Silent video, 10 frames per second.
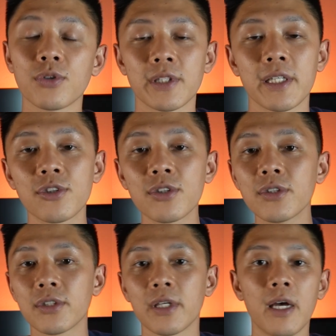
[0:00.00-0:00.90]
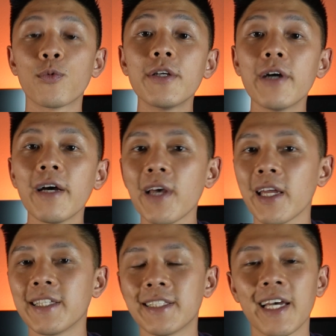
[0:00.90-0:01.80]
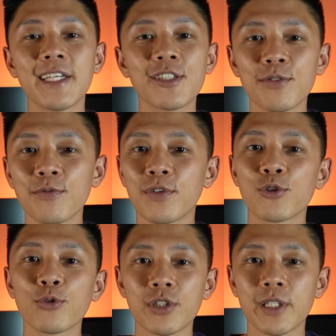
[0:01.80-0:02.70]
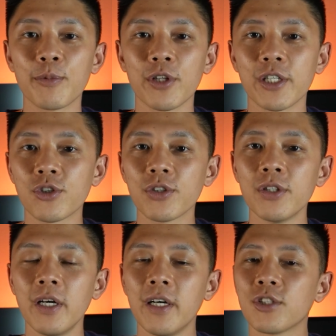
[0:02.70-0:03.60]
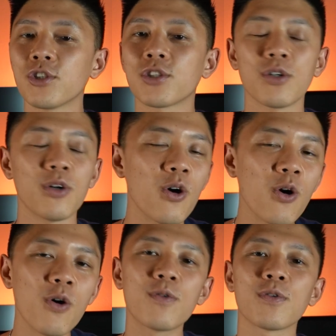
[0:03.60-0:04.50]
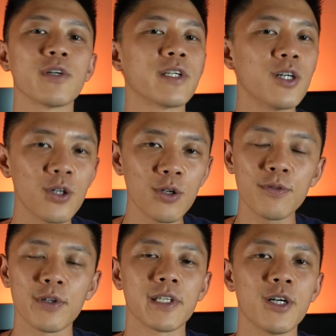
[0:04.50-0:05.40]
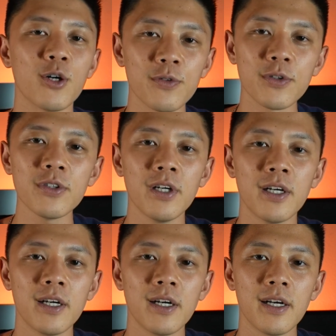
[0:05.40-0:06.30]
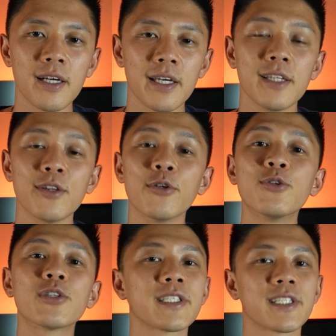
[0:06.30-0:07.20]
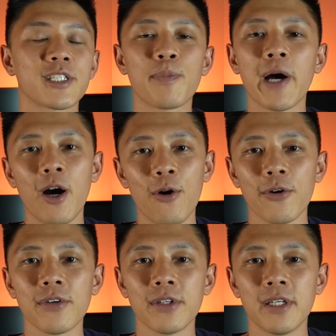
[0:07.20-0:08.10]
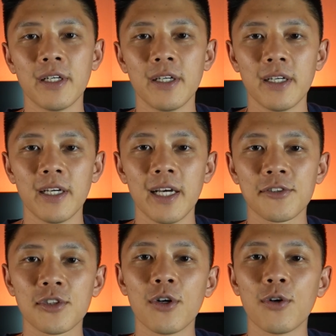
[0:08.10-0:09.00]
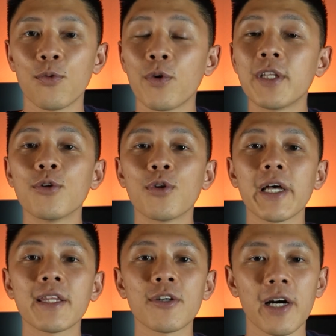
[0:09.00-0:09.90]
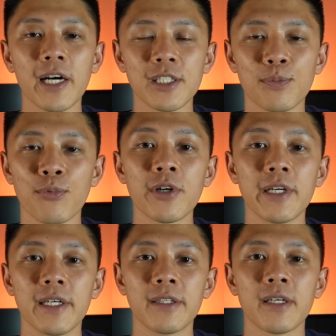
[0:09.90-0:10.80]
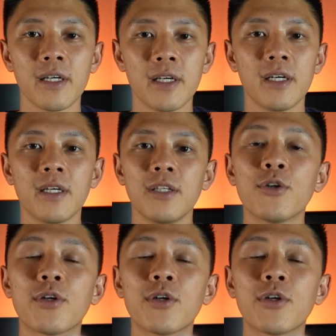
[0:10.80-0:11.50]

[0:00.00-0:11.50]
senses. When you have that intense visual stimulation just over and over and over, it loses its power. And so when you let their eyes breathe, you